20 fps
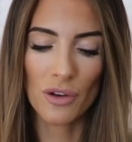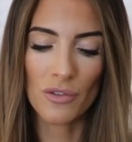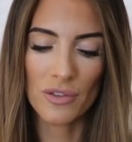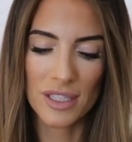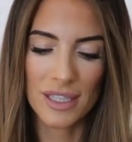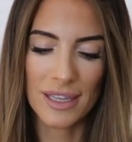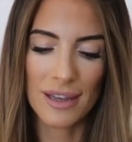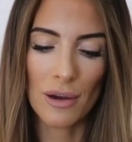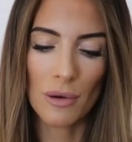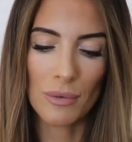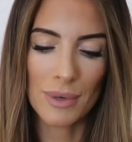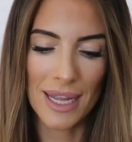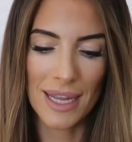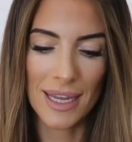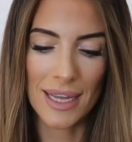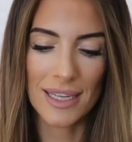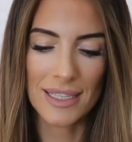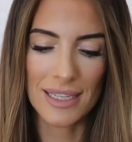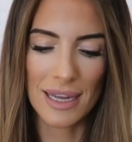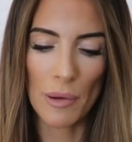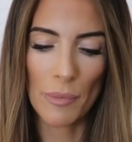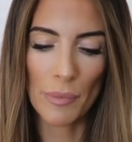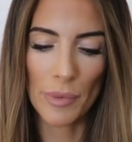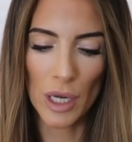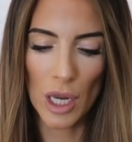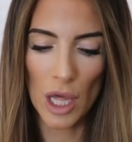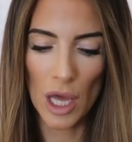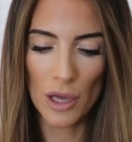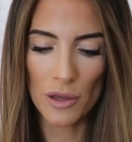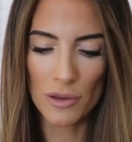Obviously I'll link it down
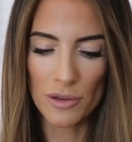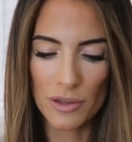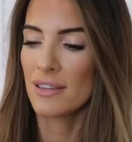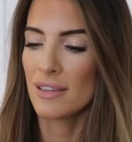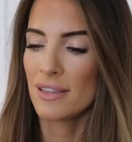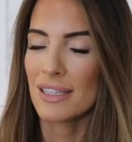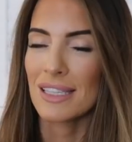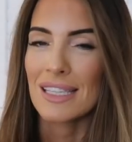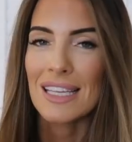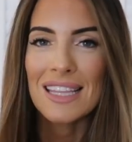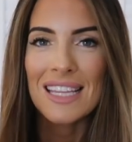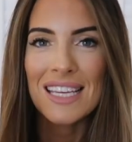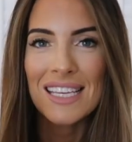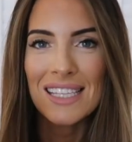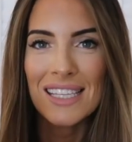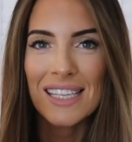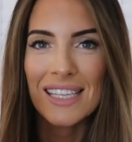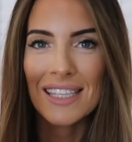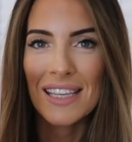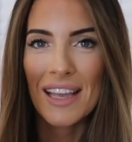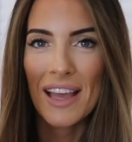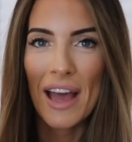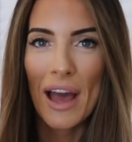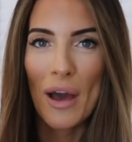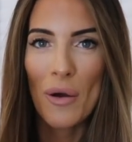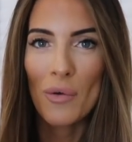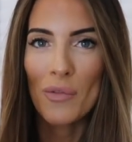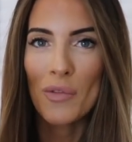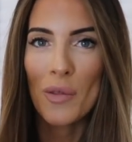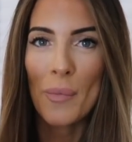below. So this is it
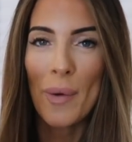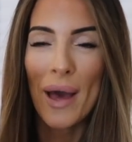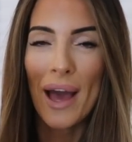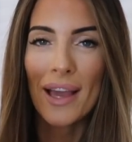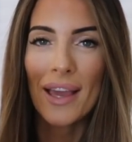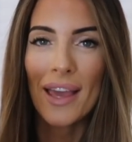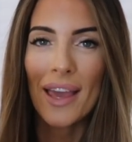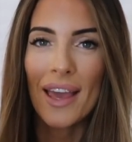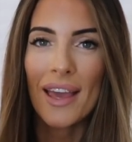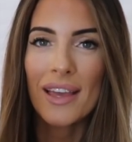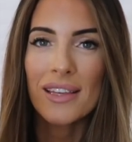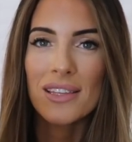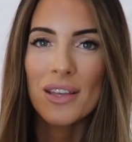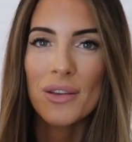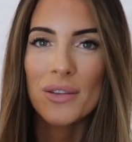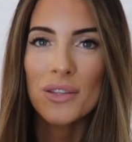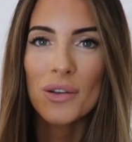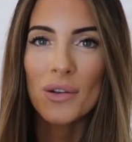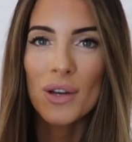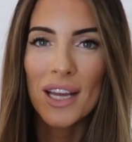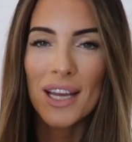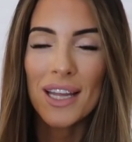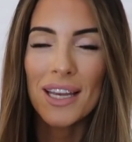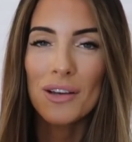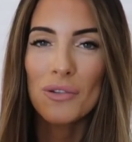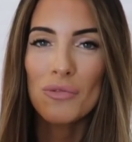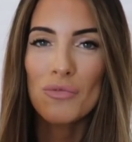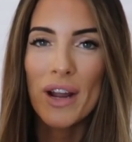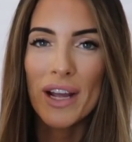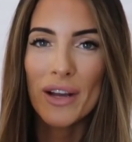out of the packet. So it's got like a
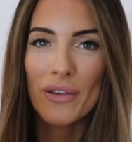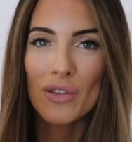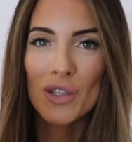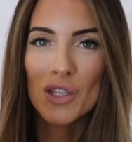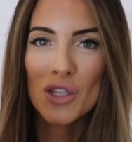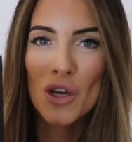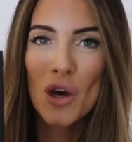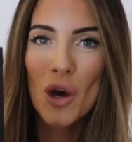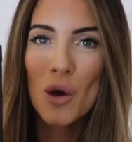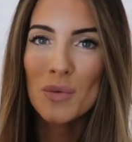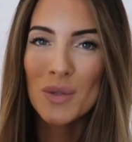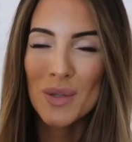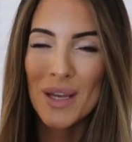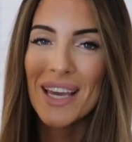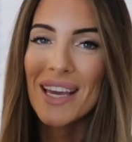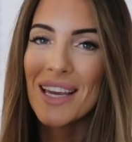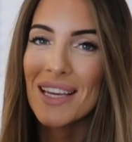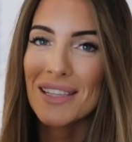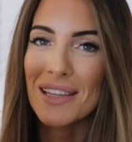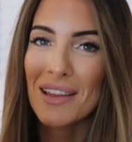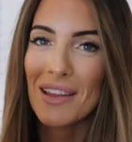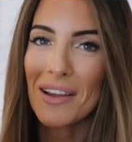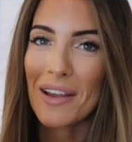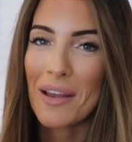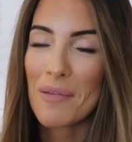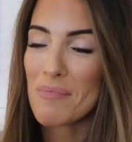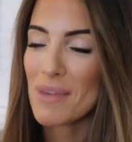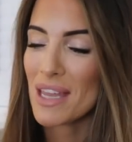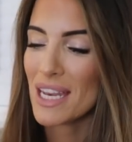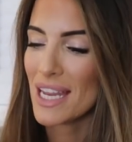little ring on the top, so it is like
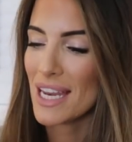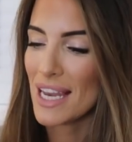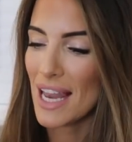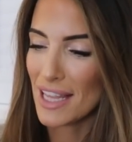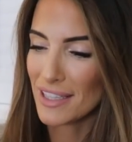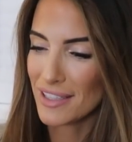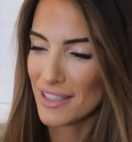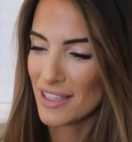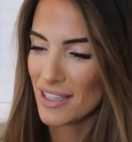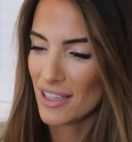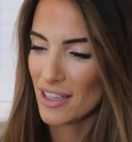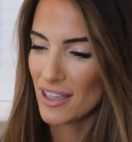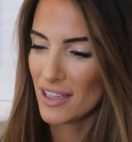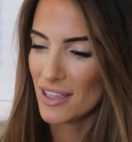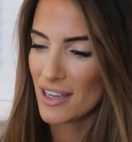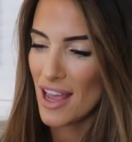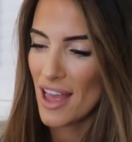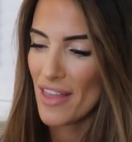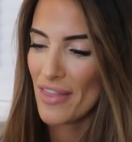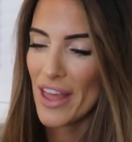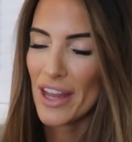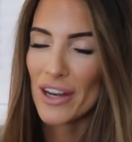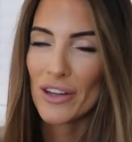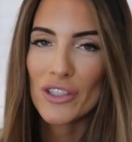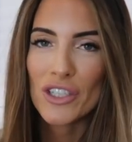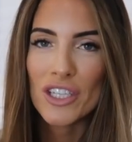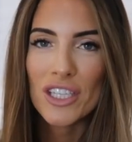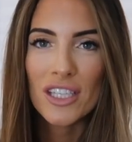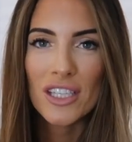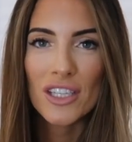a mini lantern, and then
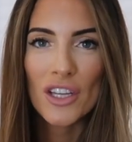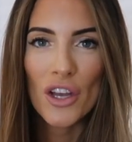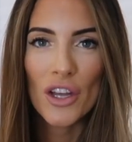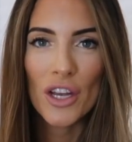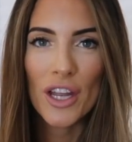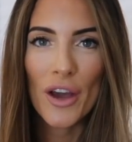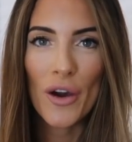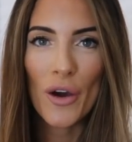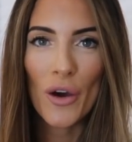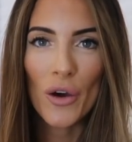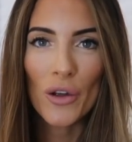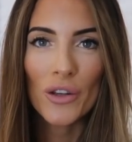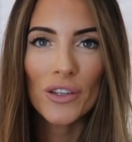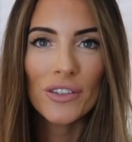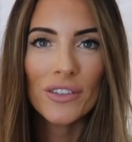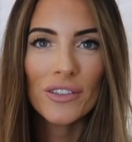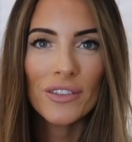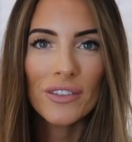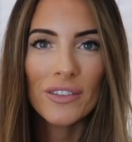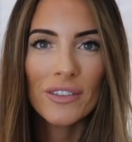I'll just turn it on.